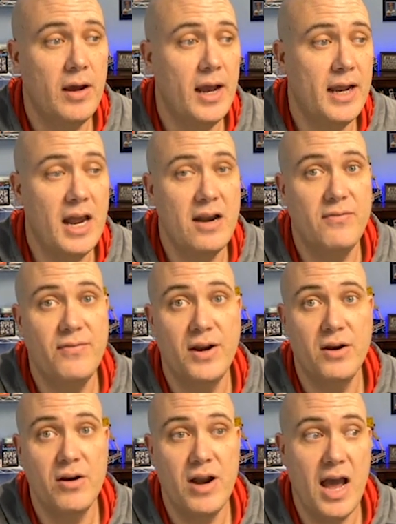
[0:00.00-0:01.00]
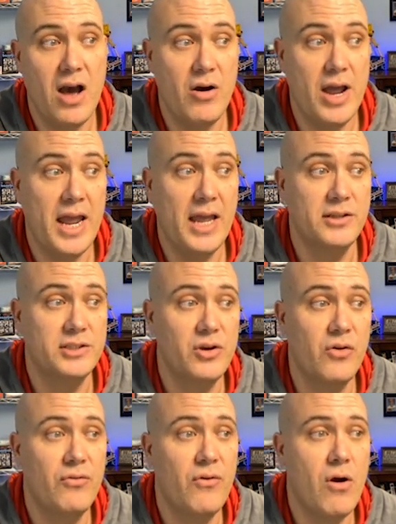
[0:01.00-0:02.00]
I kind of figured it out. And
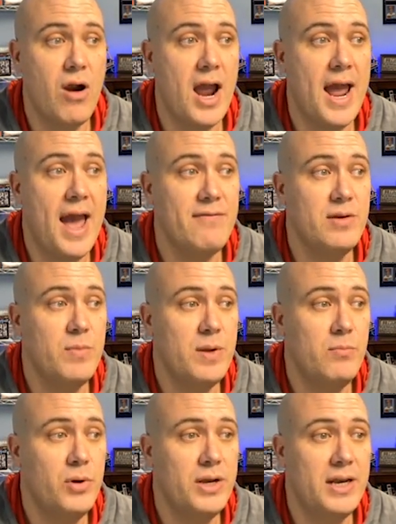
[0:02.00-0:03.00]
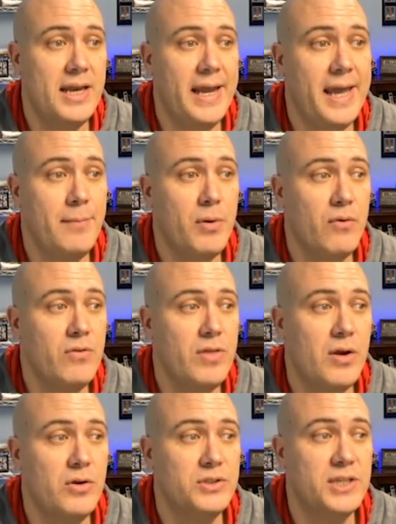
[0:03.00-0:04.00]
so far, I haven't been putting tape over
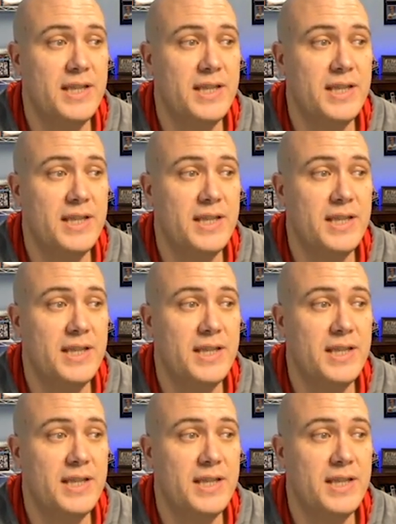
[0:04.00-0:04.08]
those,